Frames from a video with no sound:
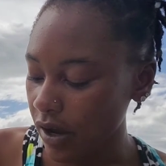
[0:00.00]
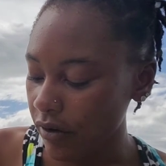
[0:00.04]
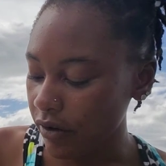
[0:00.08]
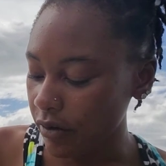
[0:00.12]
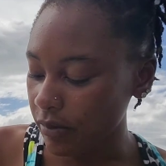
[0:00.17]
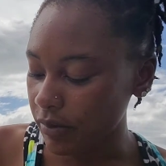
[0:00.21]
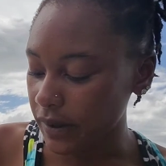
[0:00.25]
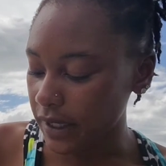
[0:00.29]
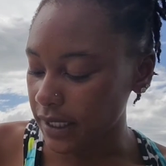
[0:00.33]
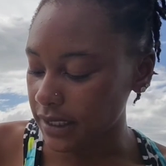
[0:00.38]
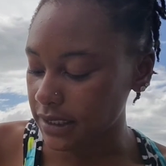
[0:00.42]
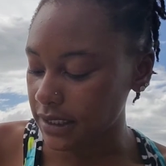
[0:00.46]

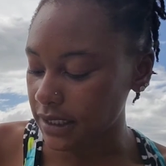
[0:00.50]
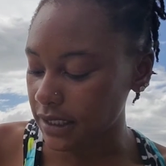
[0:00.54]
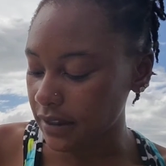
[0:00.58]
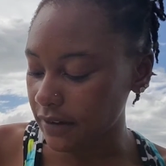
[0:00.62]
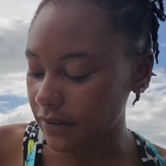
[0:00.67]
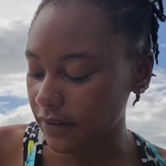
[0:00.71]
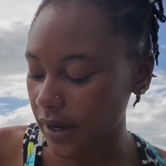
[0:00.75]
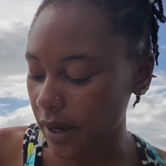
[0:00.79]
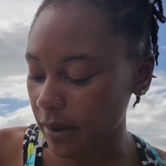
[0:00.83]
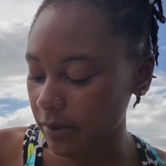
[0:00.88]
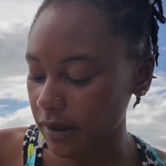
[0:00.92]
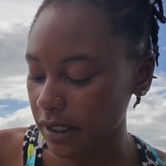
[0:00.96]
Replacing the
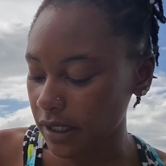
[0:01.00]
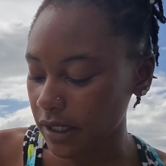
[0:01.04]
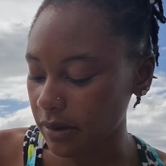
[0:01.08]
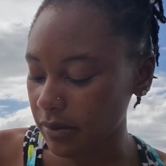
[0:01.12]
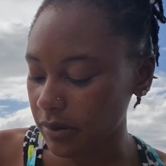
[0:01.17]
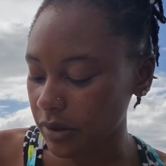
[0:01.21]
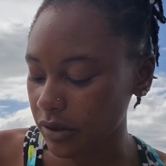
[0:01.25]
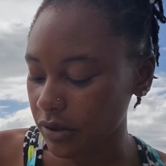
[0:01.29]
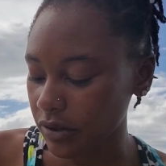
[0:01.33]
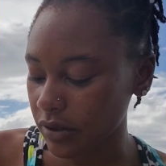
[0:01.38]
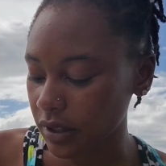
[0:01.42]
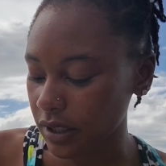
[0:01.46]
family
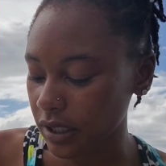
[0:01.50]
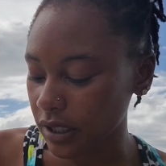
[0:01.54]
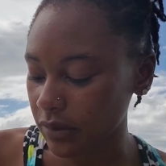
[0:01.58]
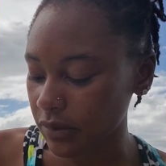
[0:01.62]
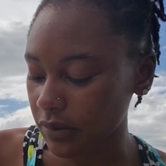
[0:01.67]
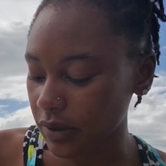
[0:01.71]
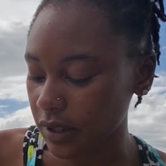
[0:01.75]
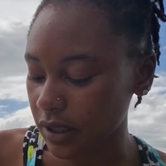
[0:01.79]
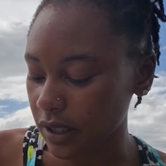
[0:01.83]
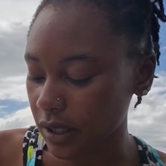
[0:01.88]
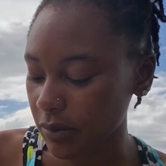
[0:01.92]
community with